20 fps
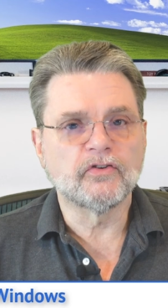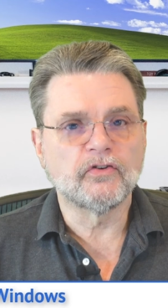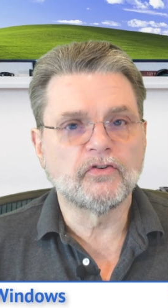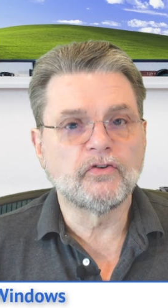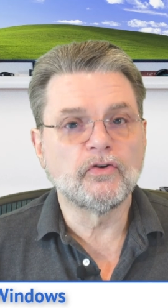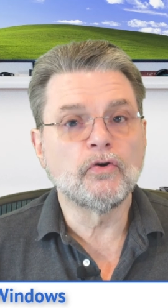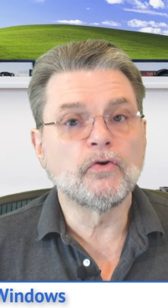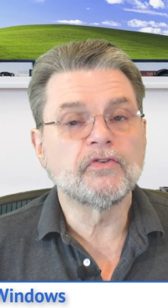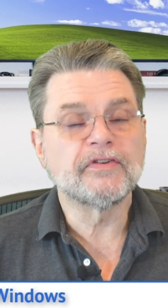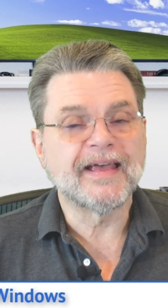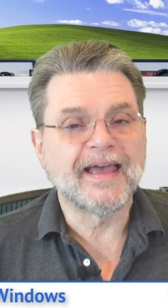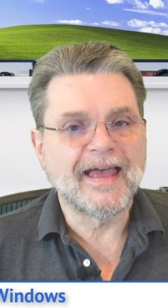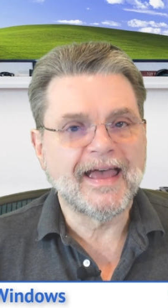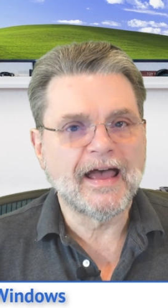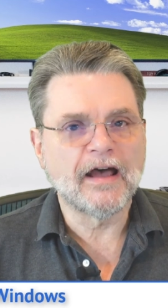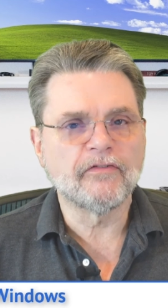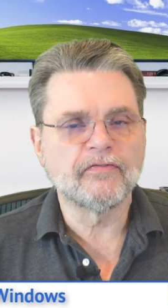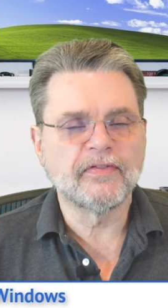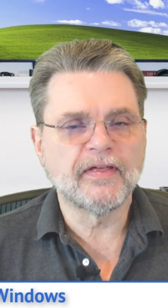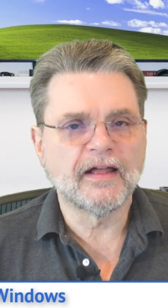do to
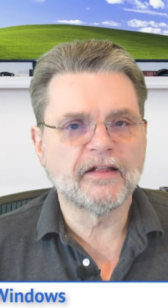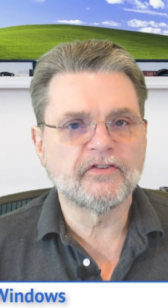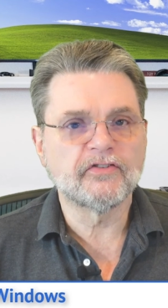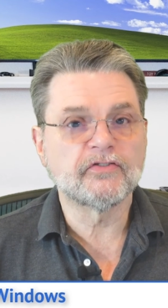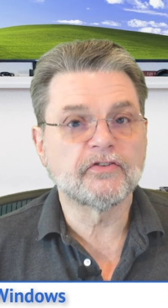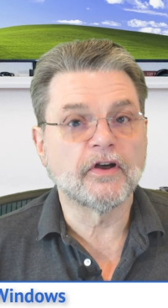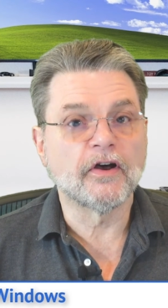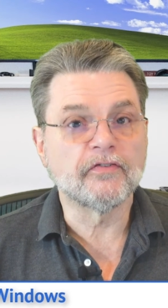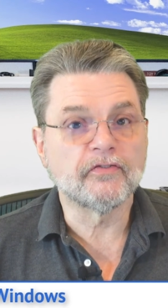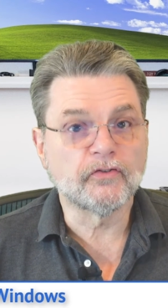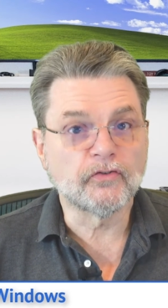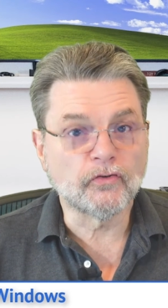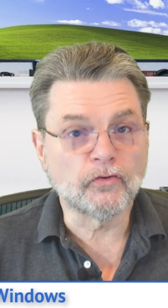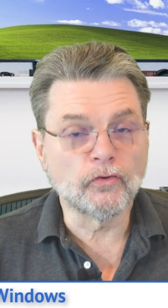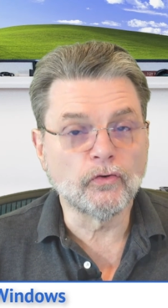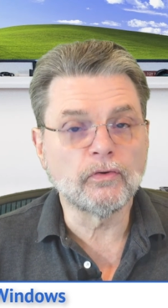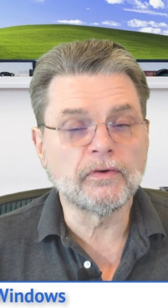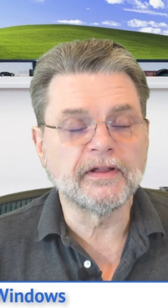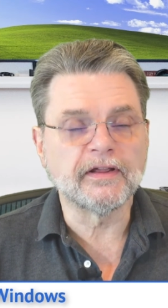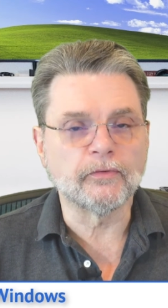have that stuff
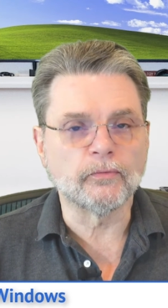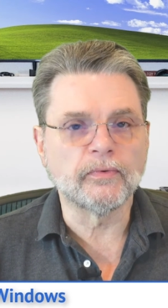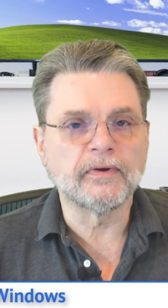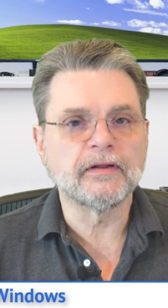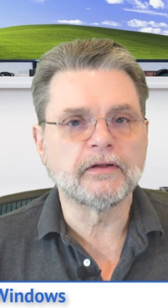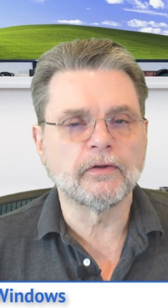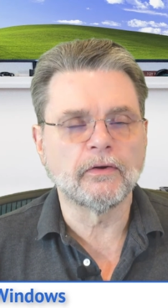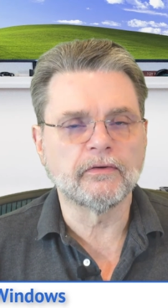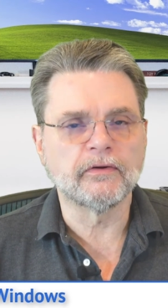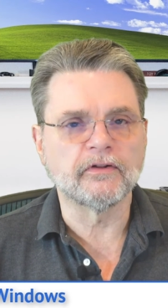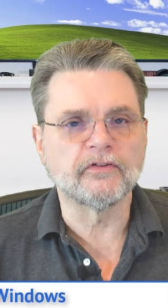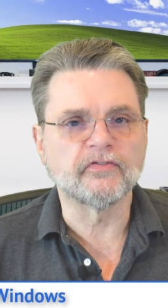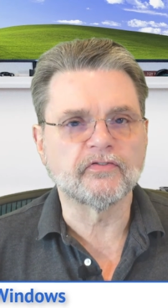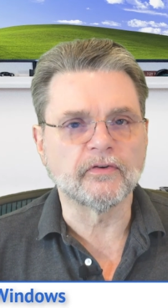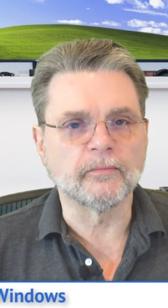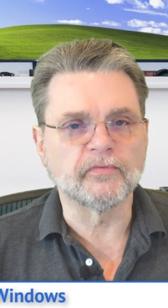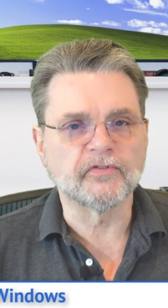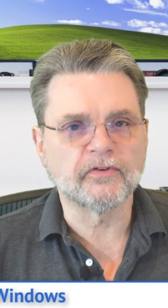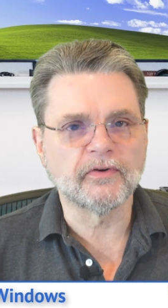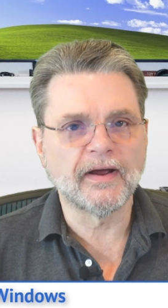truly reloaded
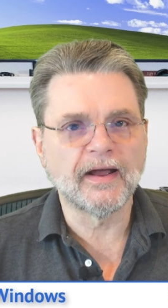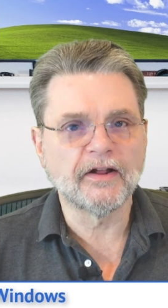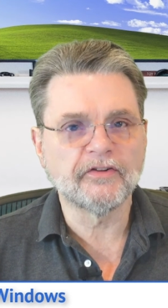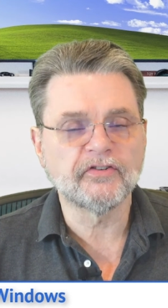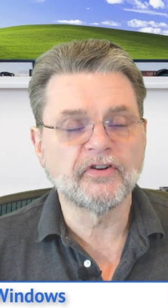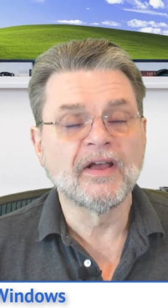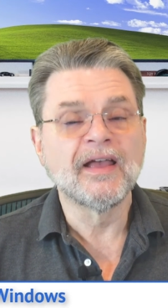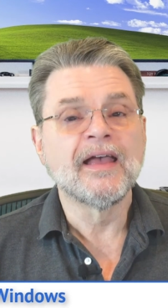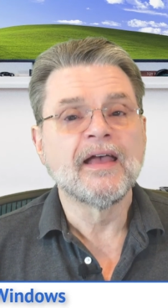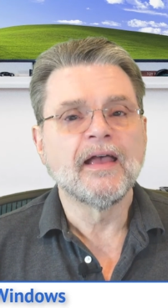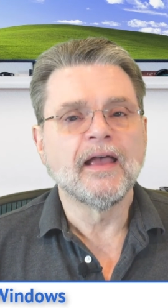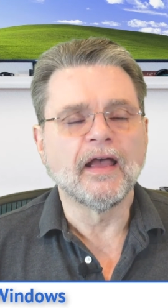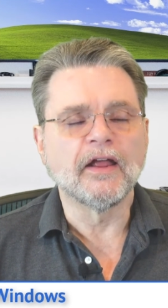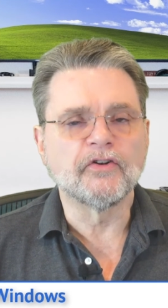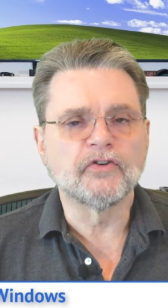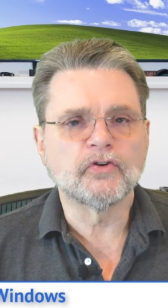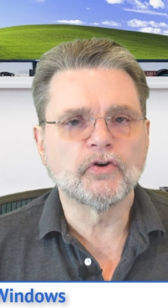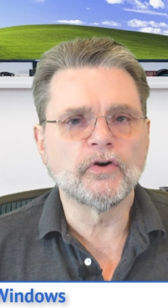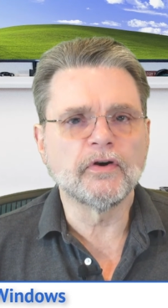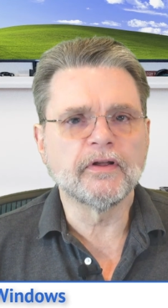from scratch,
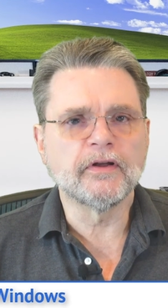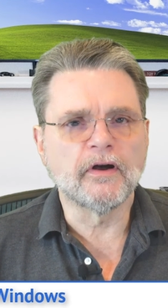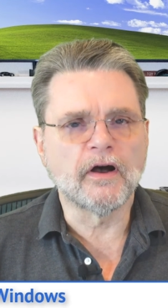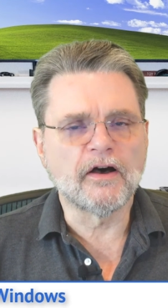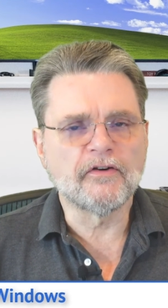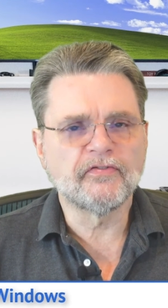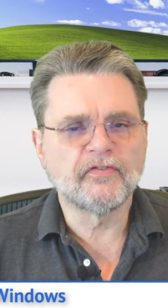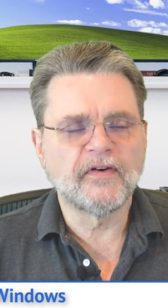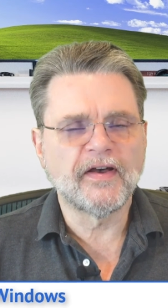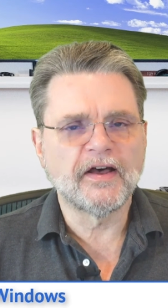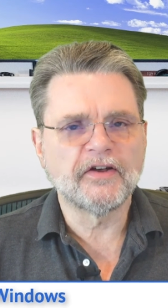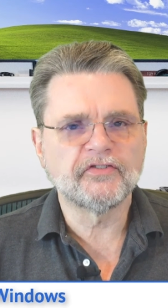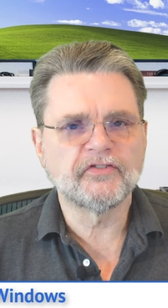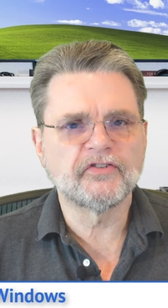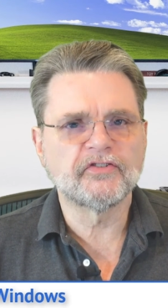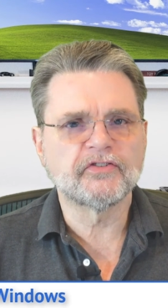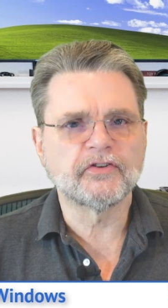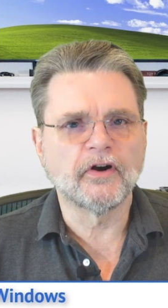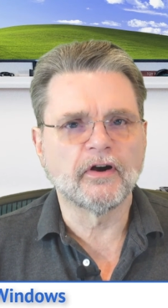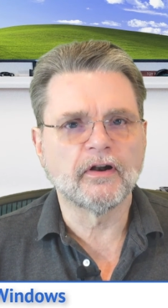and turning off fast
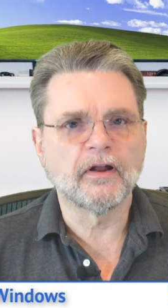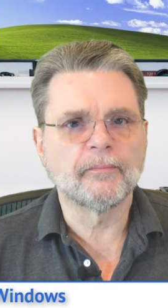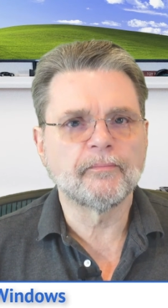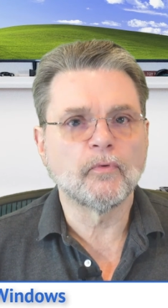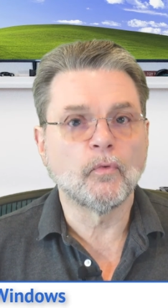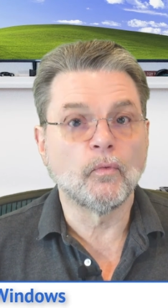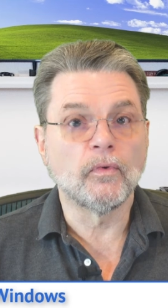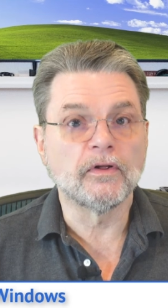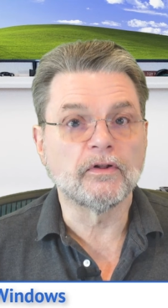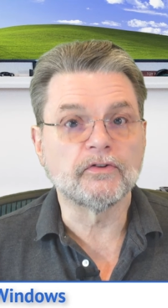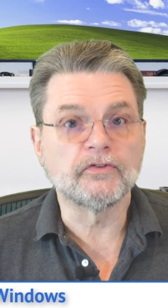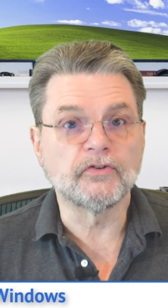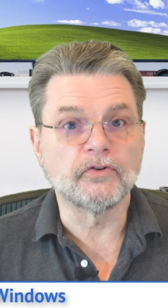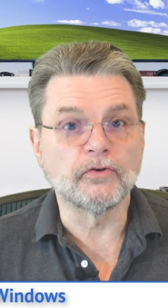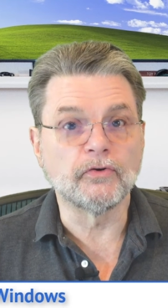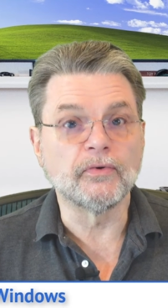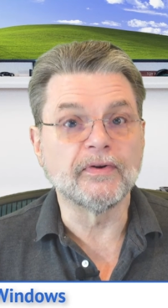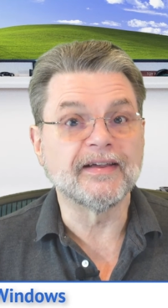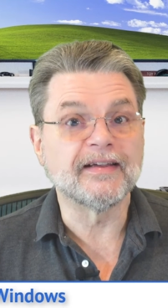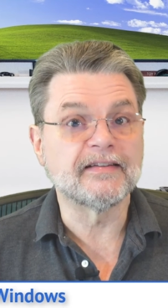startup will
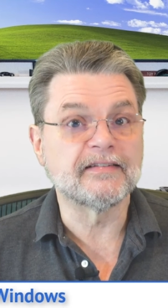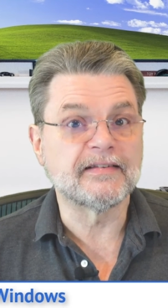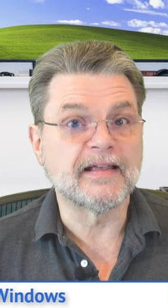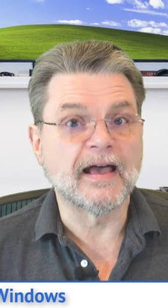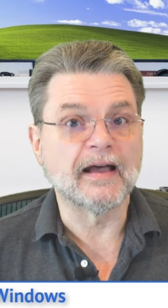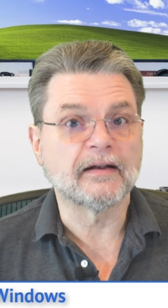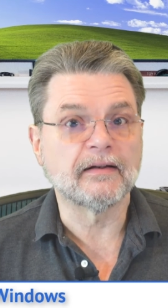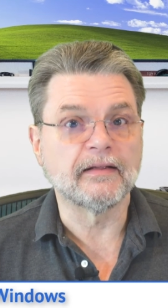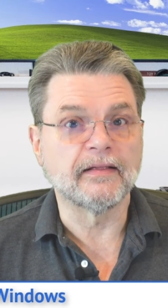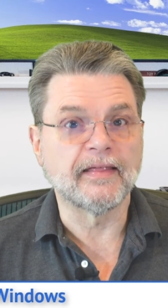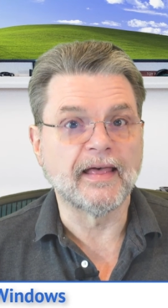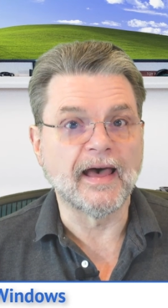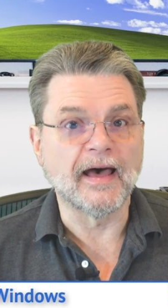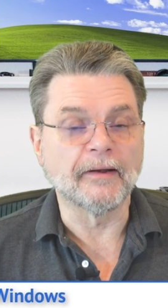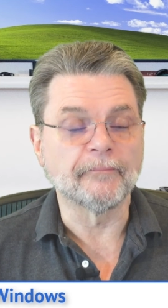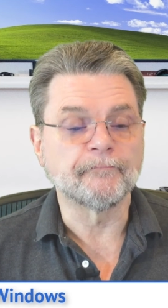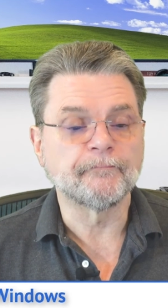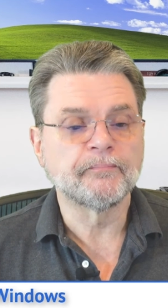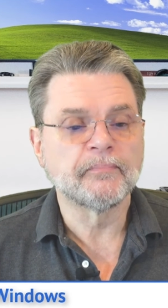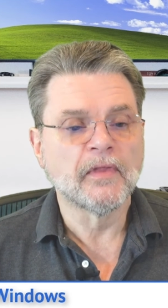do exactly
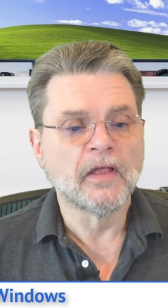that.